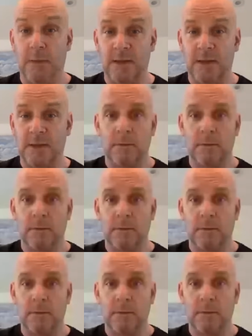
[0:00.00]
no idea what that
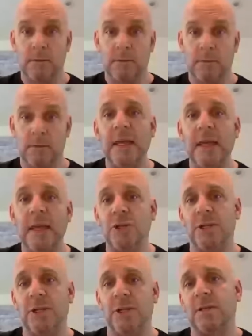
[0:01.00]
is? Well,
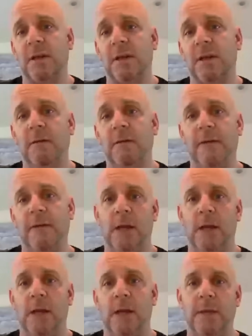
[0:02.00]
the main gist of